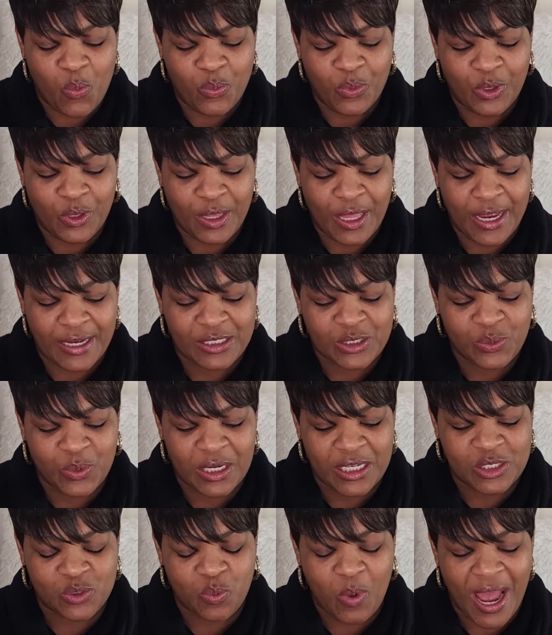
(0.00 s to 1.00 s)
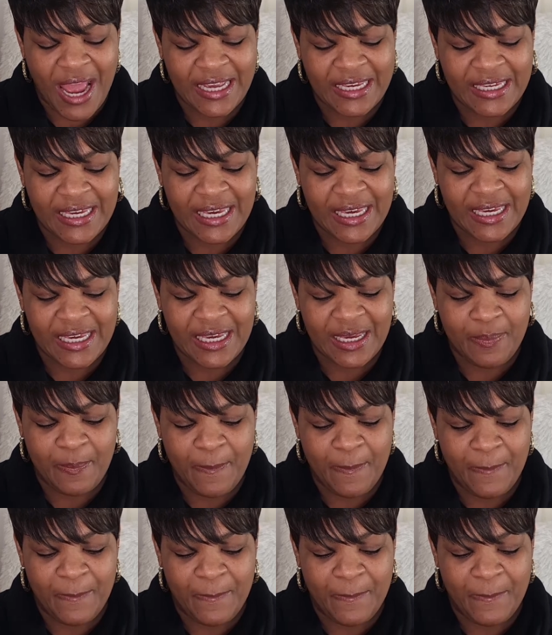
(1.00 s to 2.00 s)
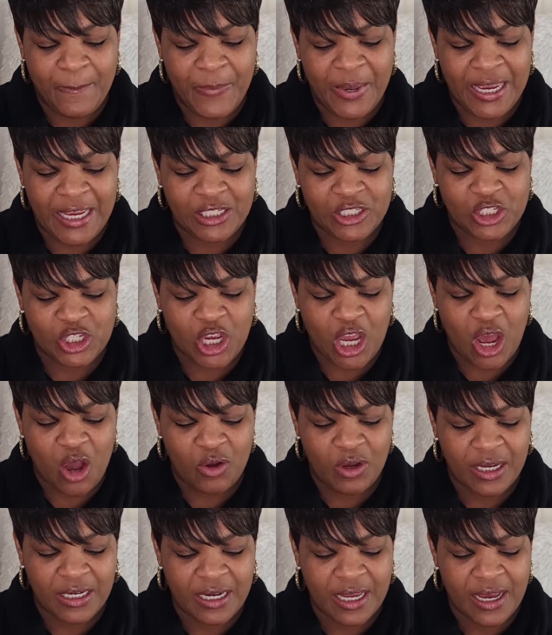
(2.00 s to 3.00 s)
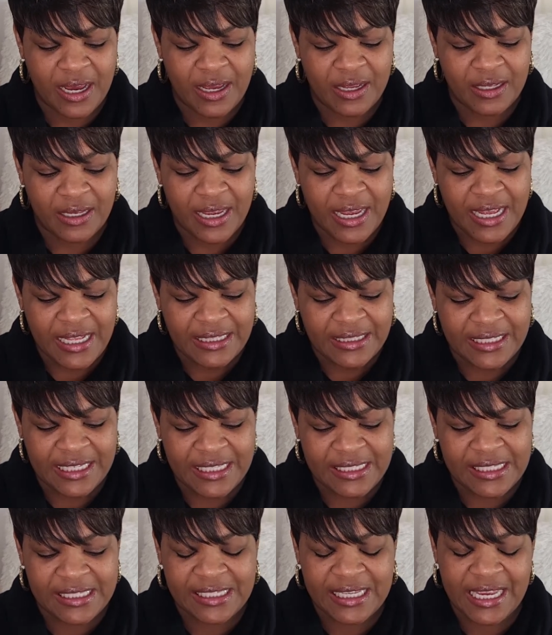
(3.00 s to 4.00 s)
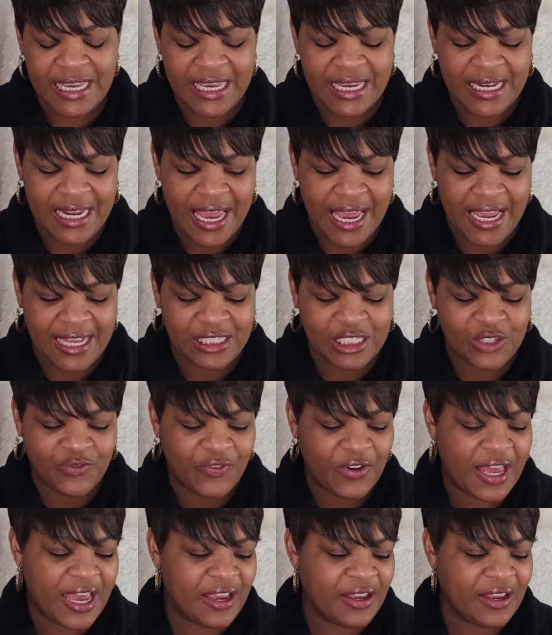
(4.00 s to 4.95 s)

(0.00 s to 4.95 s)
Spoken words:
the next one is Waikiki Beach Coconut. This is an enhanced